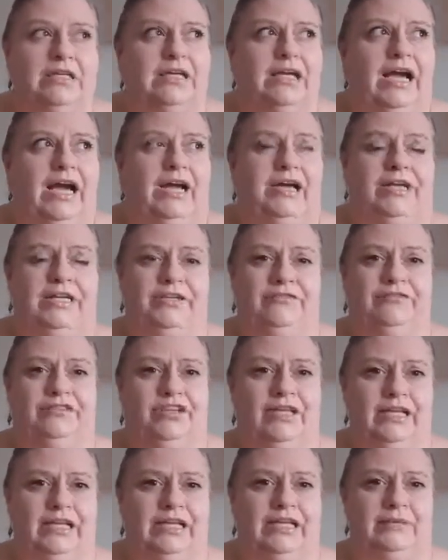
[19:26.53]
And if you
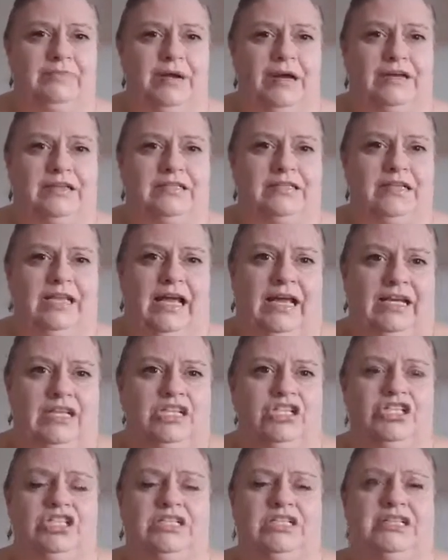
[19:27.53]
think about it,
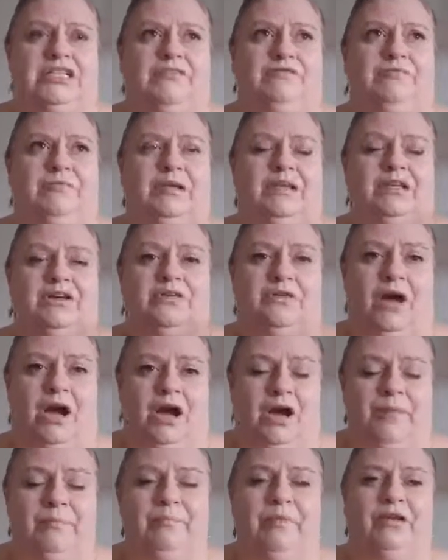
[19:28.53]
energies have been
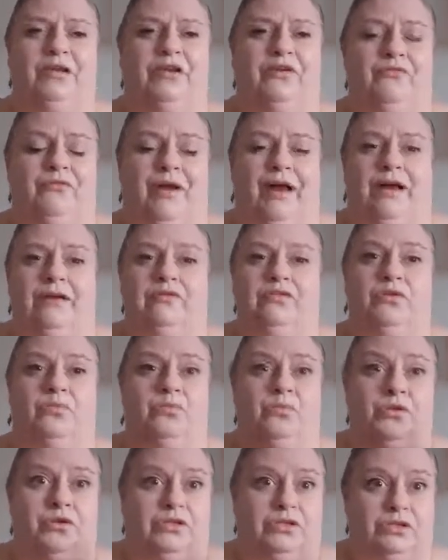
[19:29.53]
up and around the
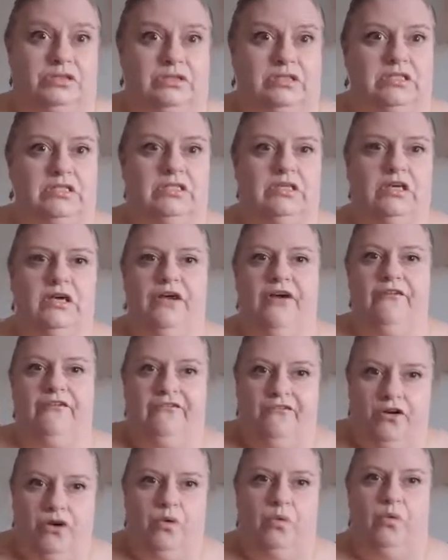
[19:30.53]
world
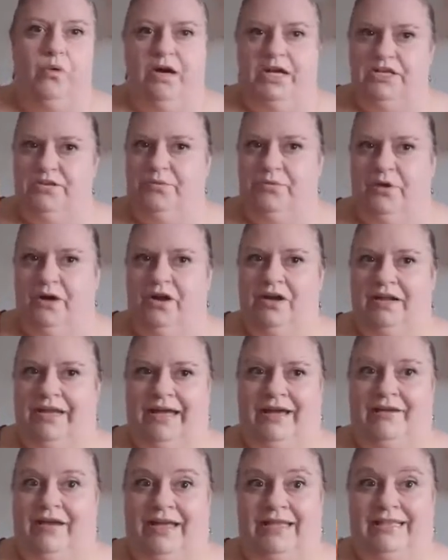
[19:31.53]
for quite a while
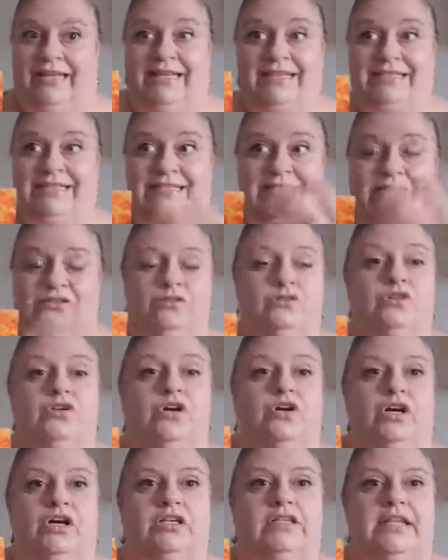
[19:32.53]
now, and they're still
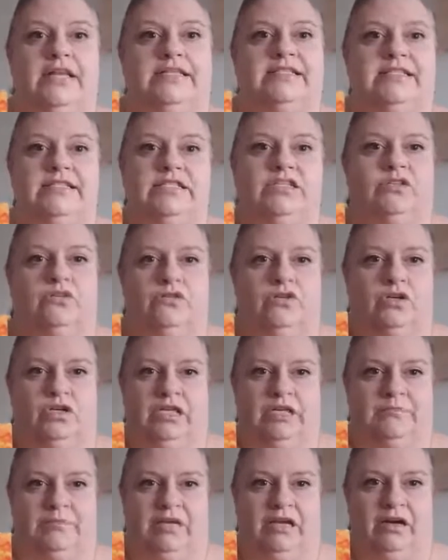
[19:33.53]
not going
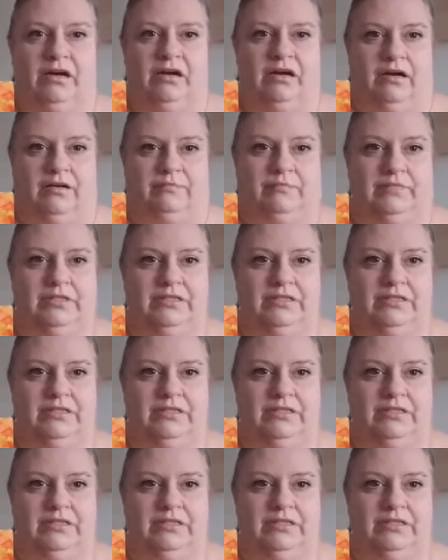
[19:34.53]
to be calm.